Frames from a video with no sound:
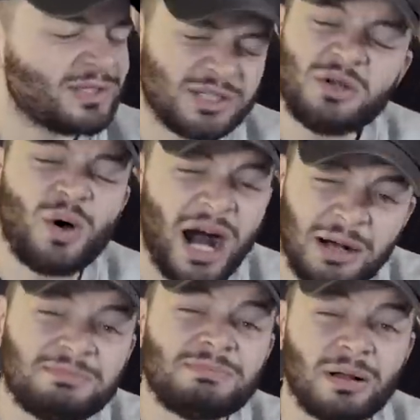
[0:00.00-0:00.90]
too
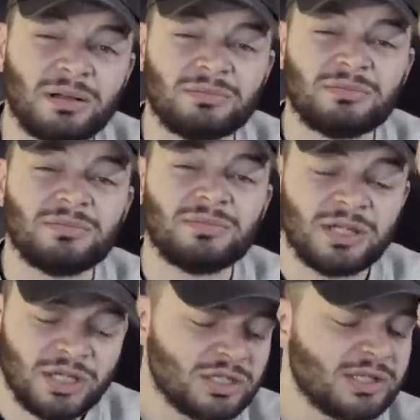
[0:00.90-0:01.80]
humble.
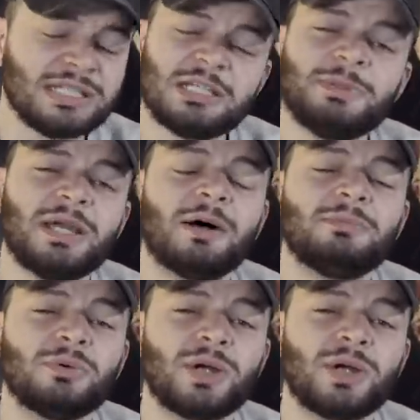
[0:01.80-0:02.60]
You don't need to be humble,